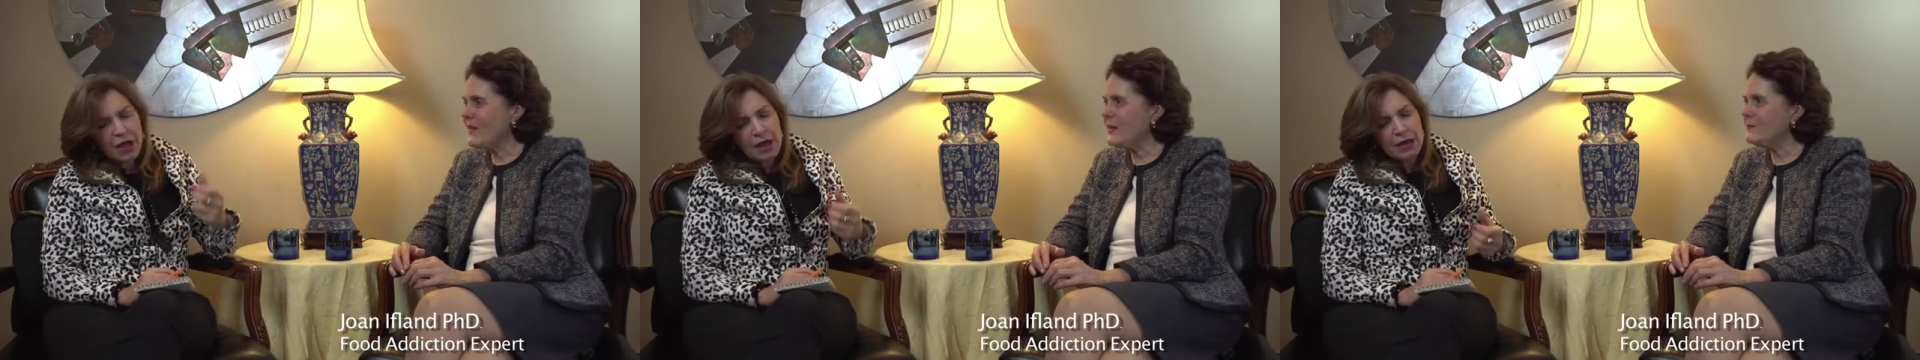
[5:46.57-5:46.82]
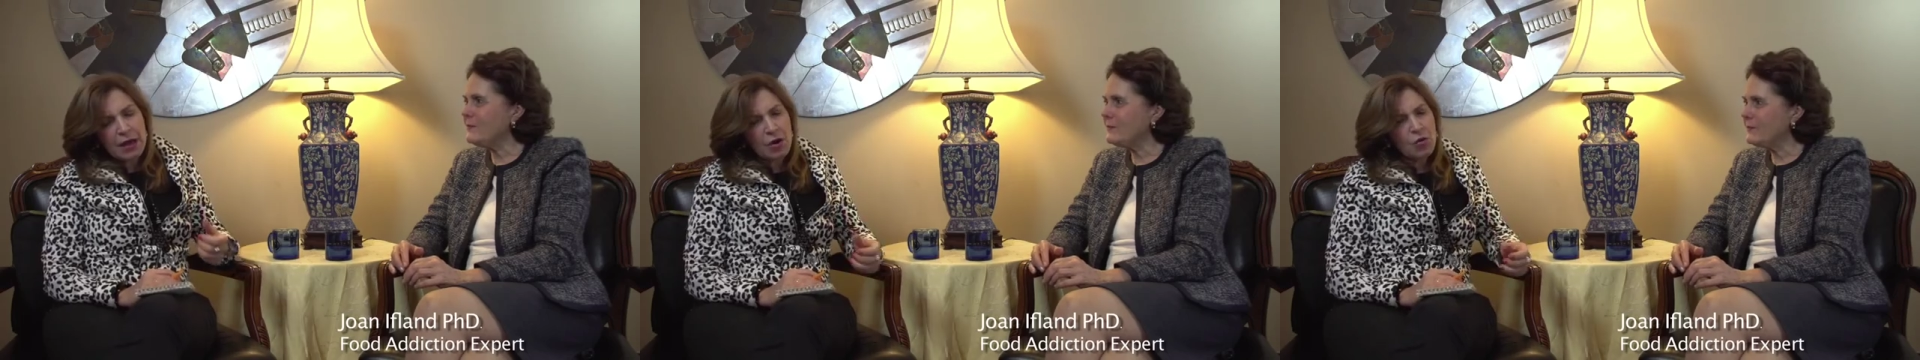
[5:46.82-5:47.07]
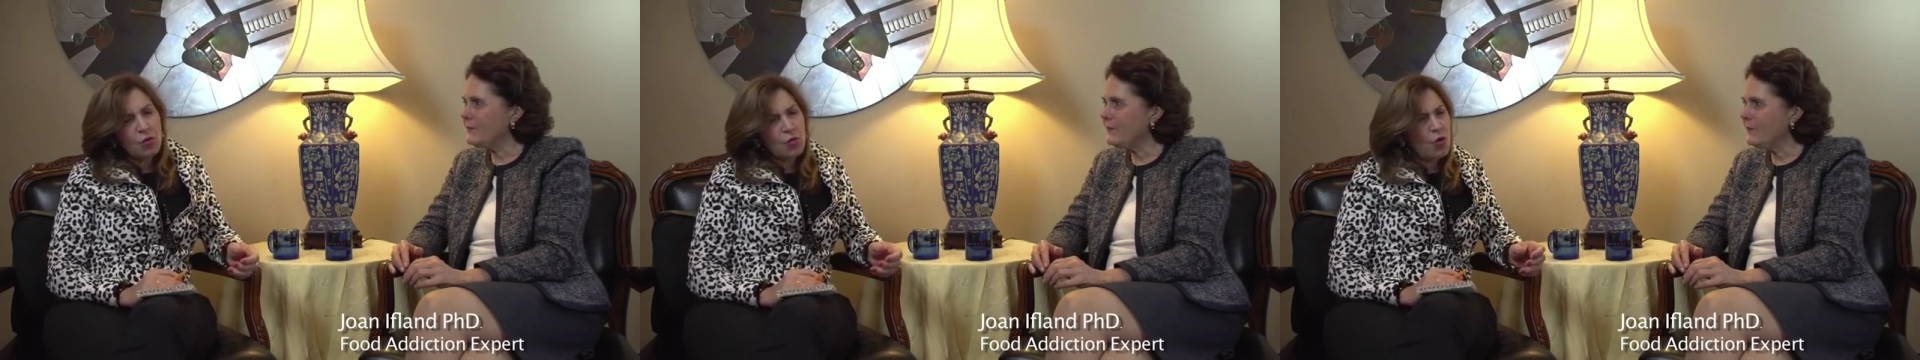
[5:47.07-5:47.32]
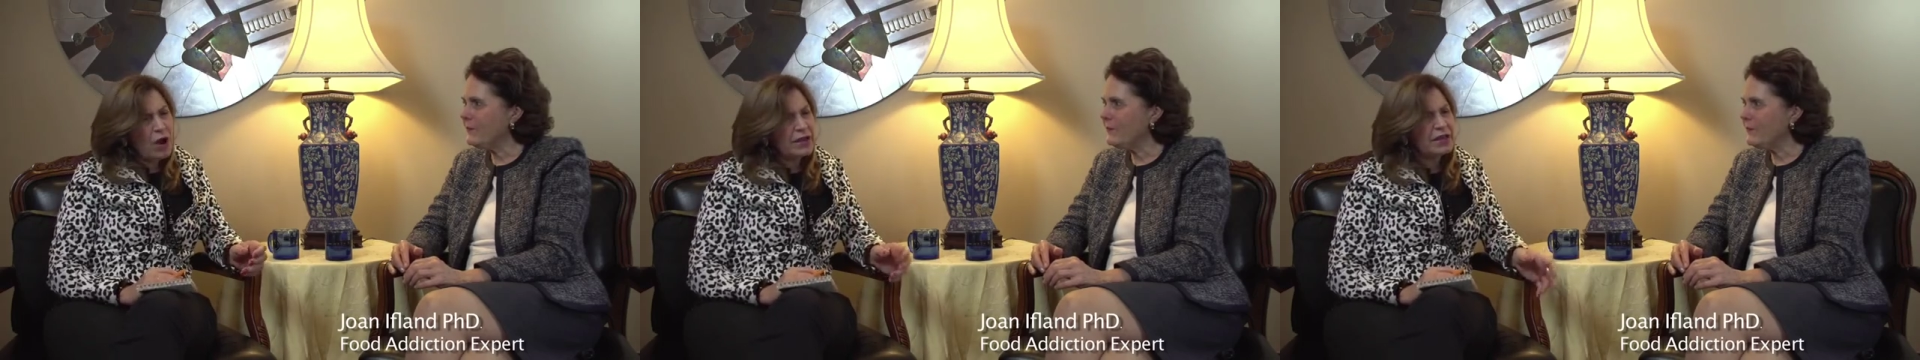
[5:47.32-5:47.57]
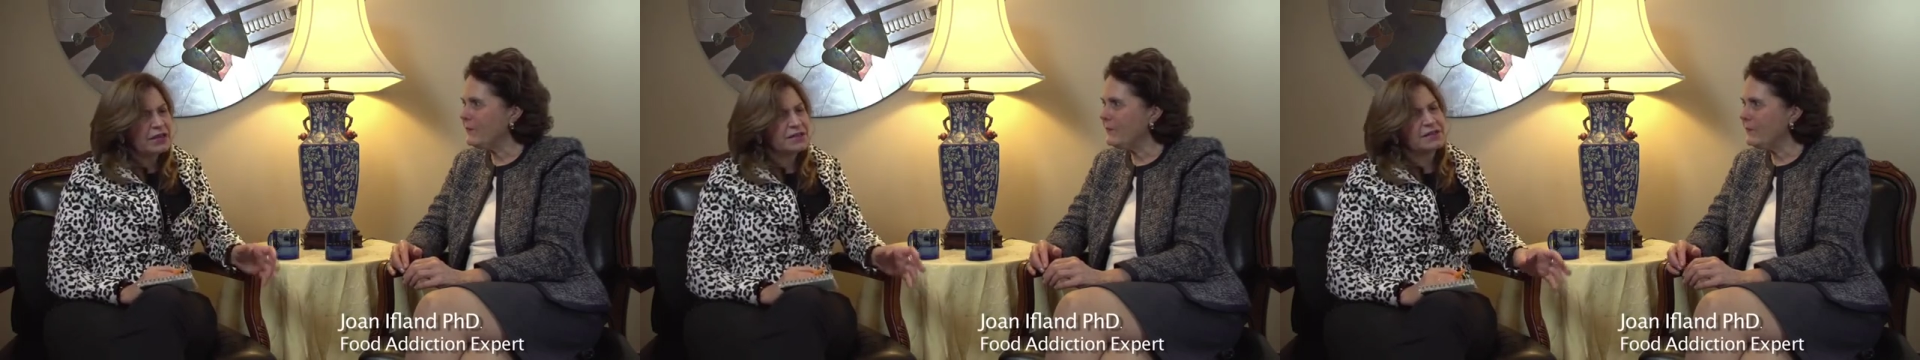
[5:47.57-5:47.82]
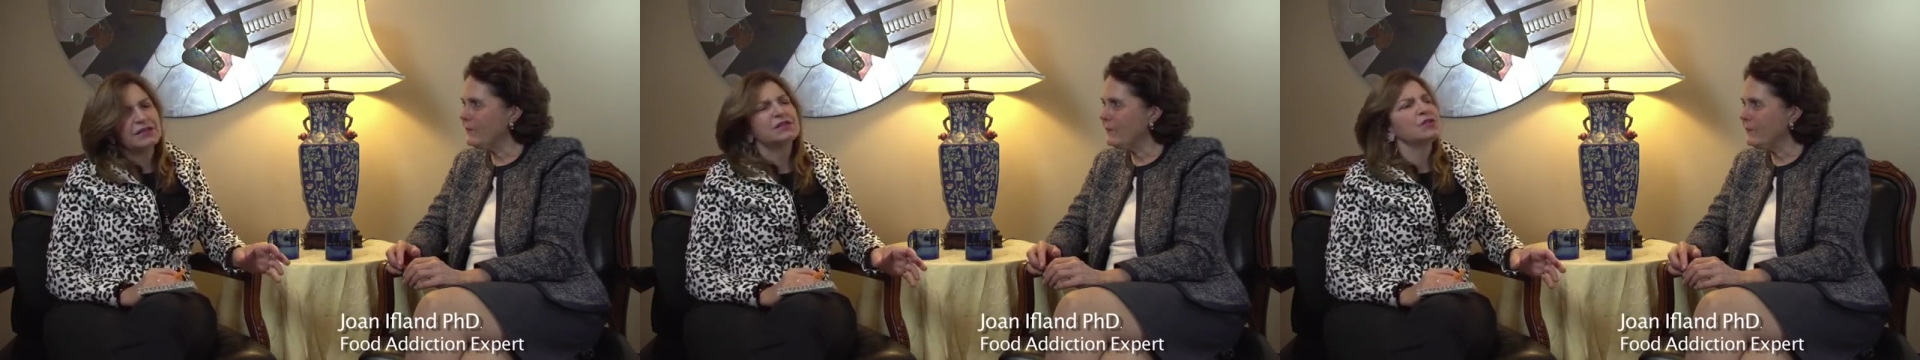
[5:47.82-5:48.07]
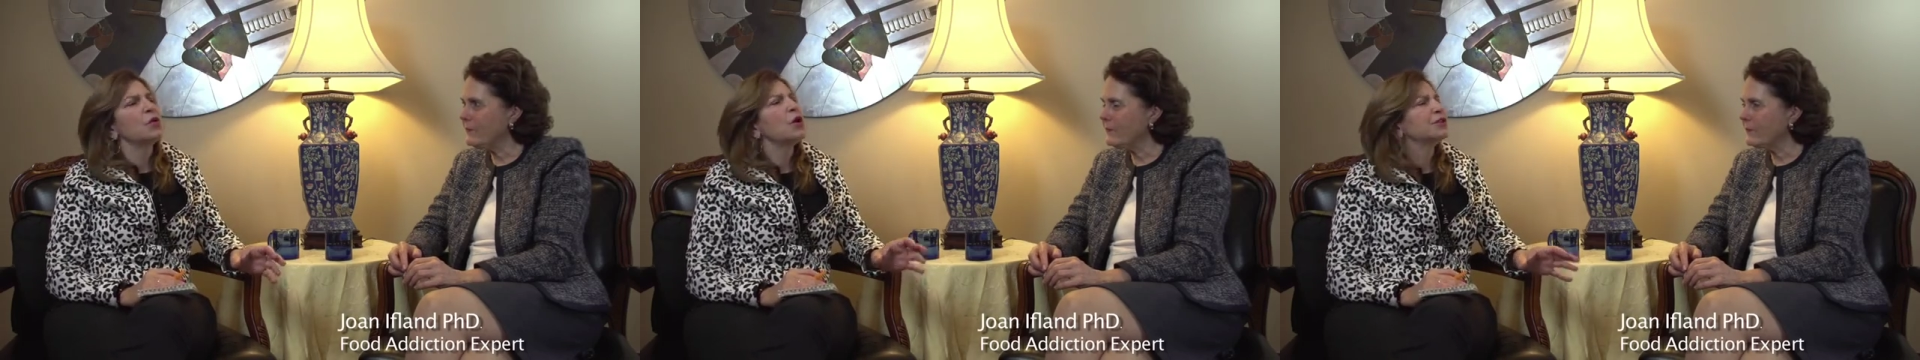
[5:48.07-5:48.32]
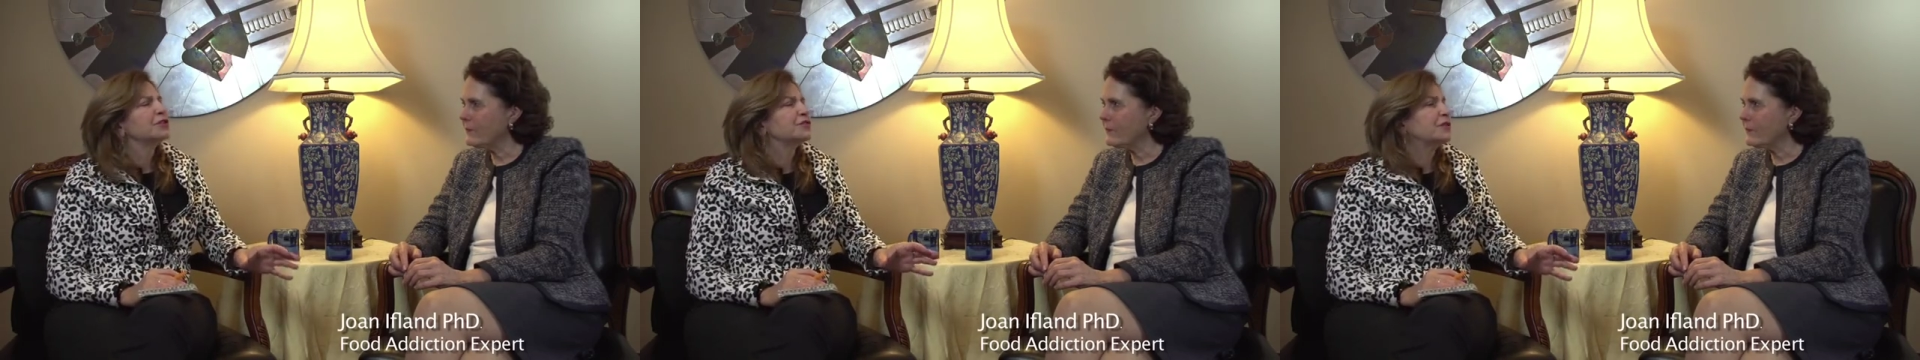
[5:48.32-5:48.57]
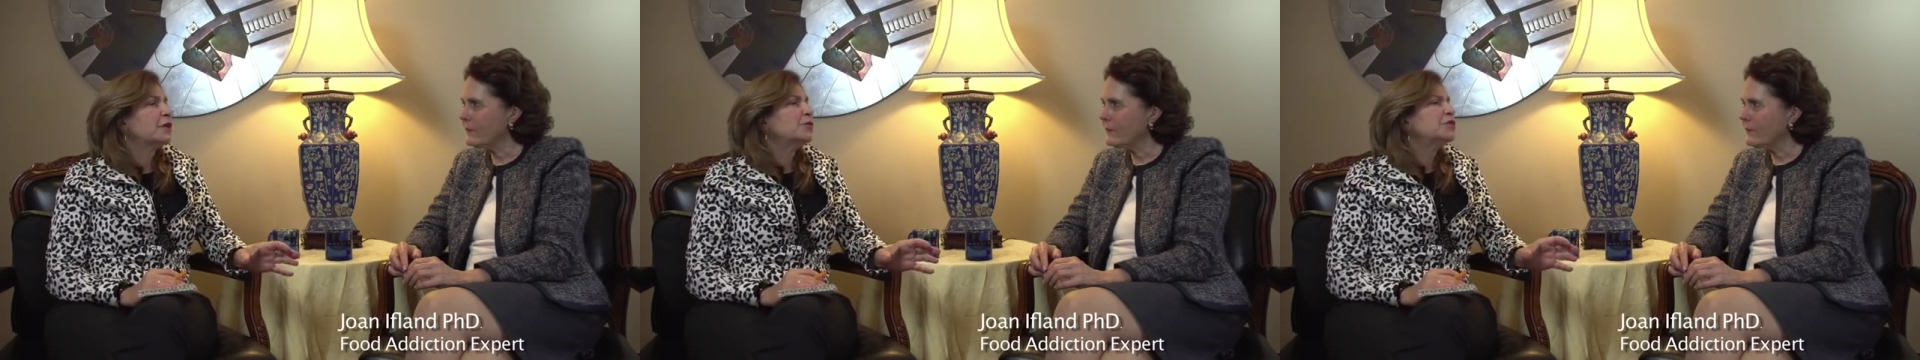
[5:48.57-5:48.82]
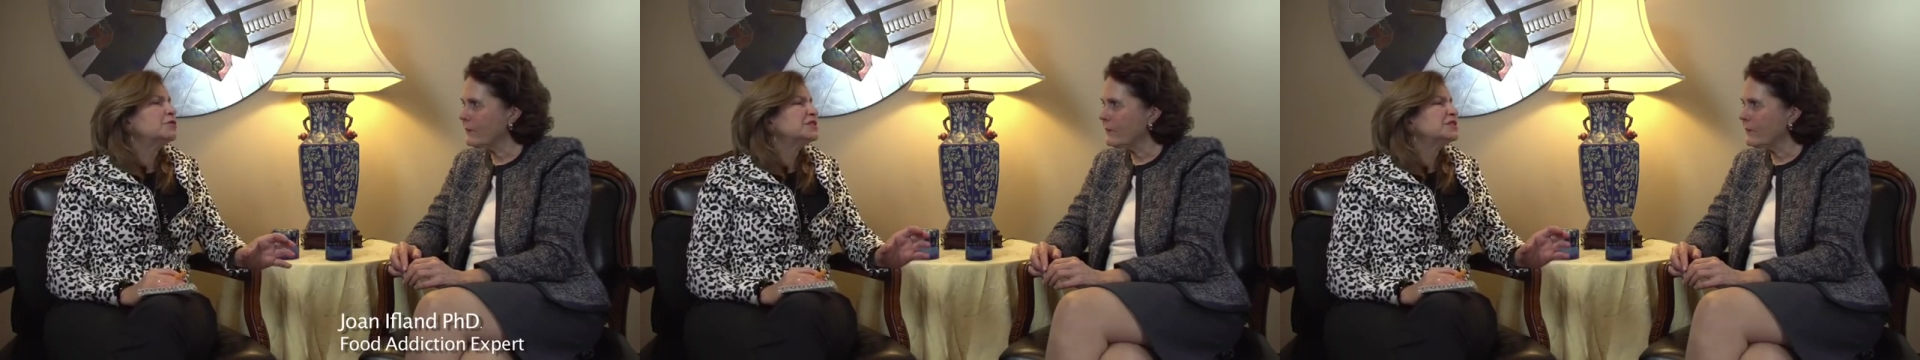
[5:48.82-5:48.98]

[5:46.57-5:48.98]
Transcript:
Speaker 1: Yeah. Now, why is this so hard to treat? Now, we know